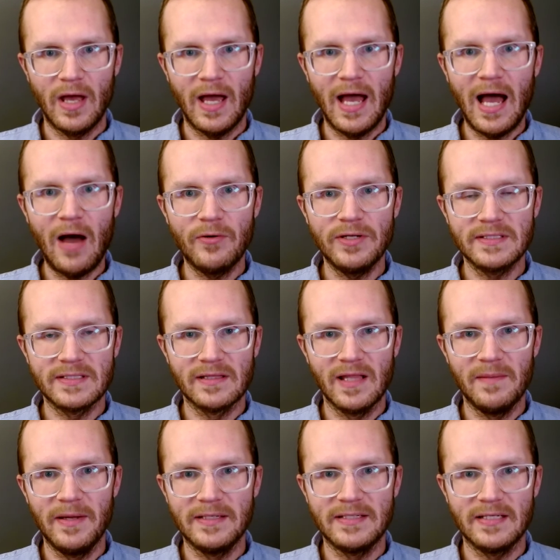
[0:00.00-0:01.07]
How does
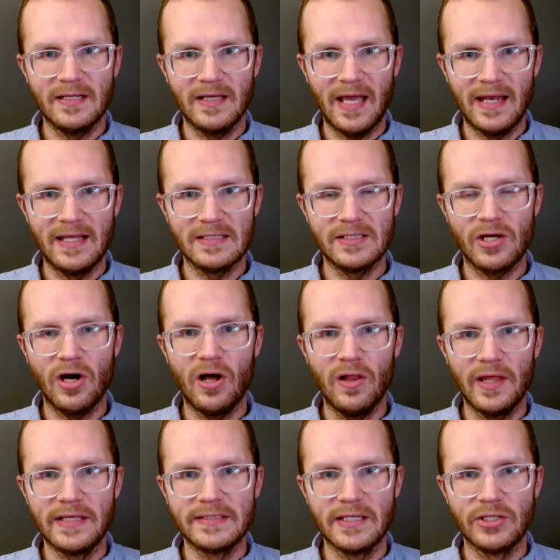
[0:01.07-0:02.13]
Libet and his
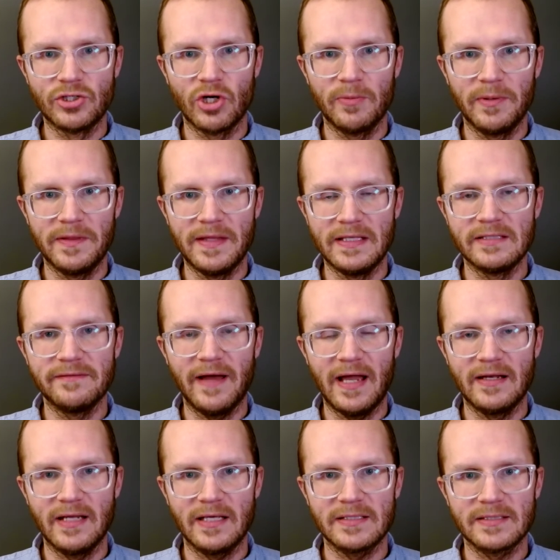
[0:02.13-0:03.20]
colleagues interpret these
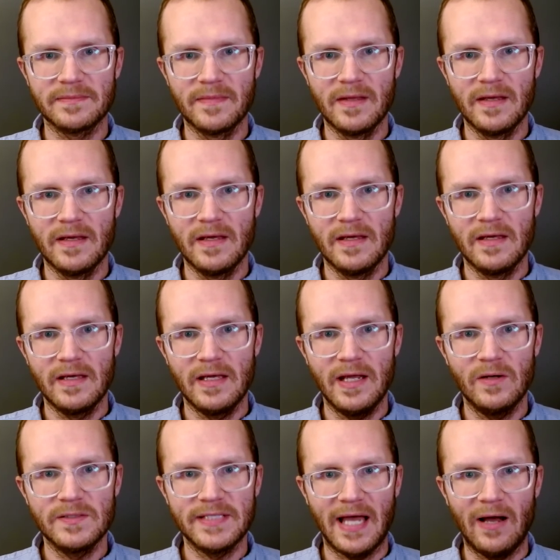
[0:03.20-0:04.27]
findings?
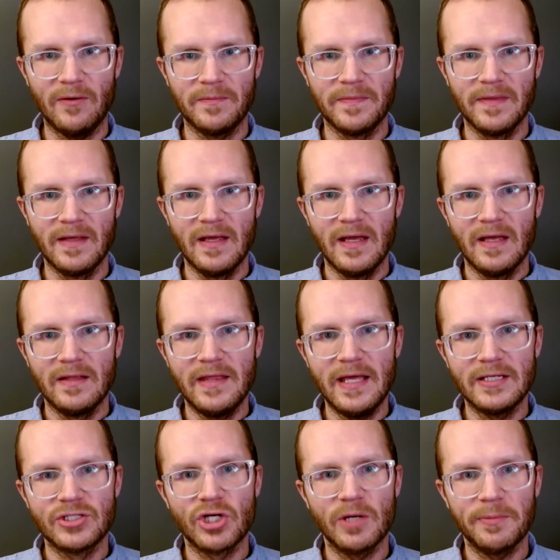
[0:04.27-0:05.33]
Here's how they
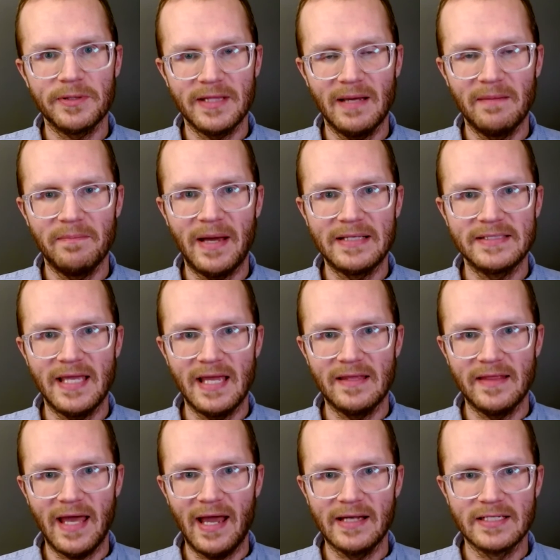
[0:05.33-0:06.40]
interpret them by
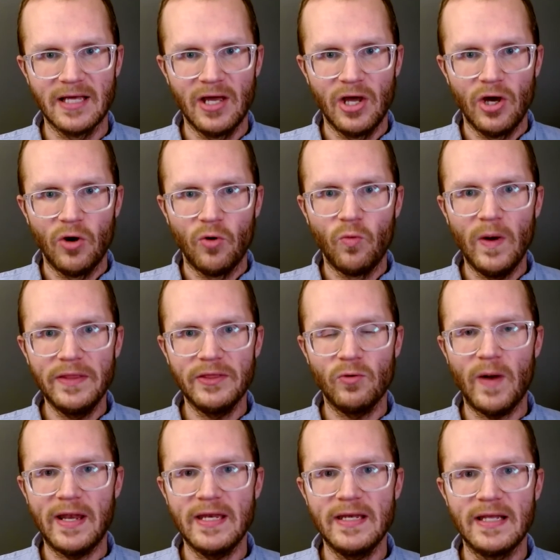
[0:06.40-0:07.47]
saying that when the
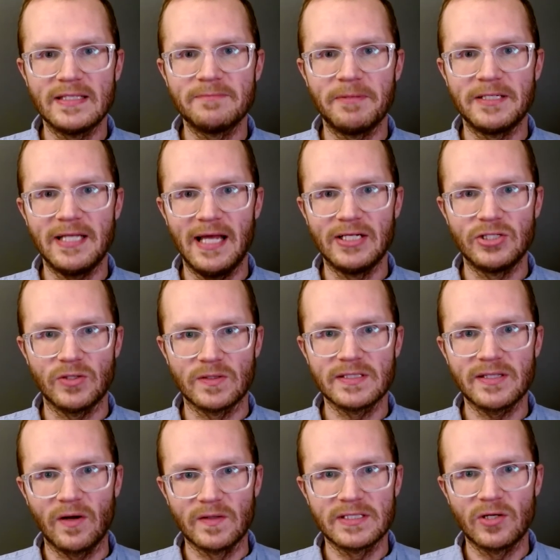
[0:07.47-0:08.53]
readiness potential
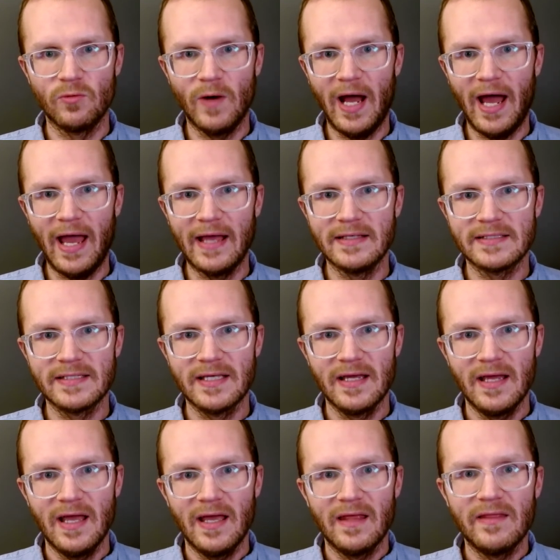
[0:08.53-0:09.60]
starts to rise,
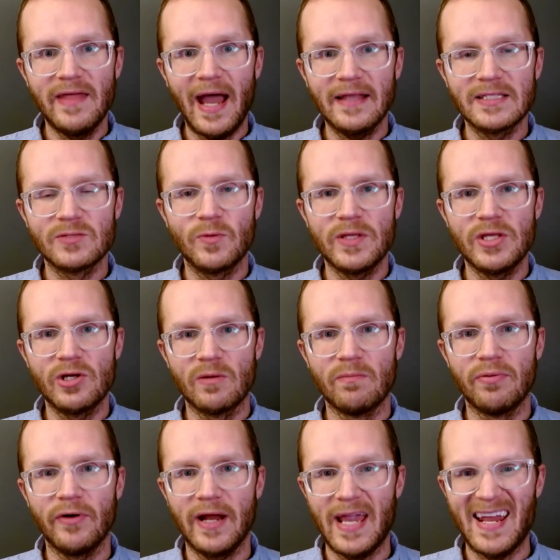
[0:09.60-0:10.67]
that's when your
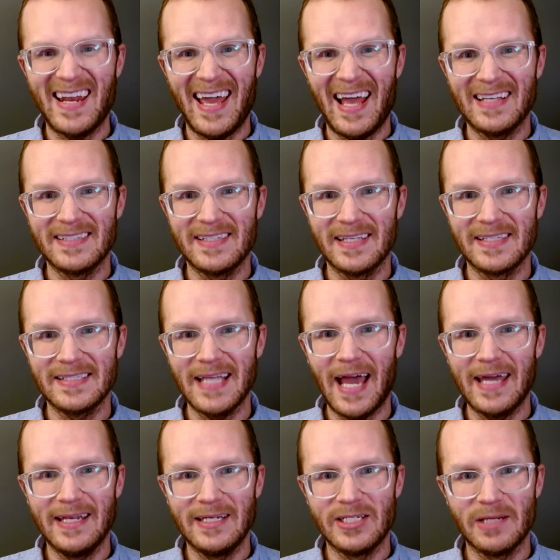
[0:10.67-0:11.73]
brain has
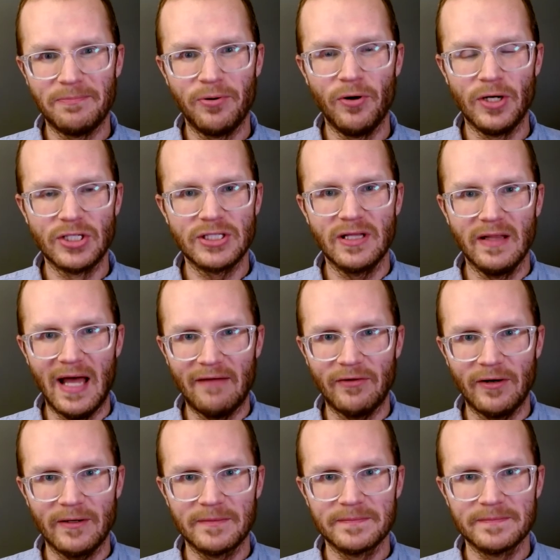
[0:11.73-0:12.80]
decided to push the
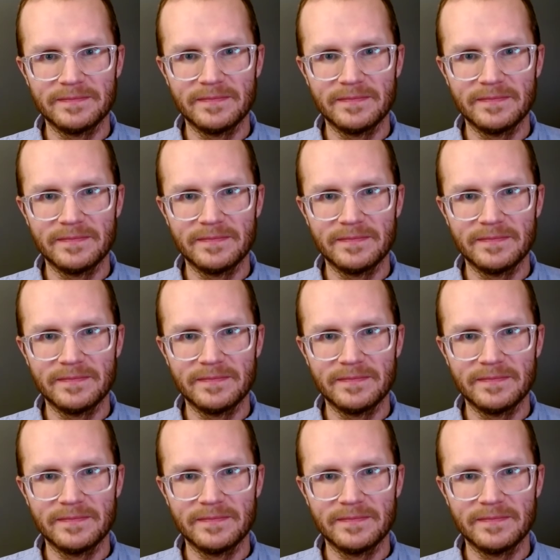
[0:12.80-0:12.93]
lever.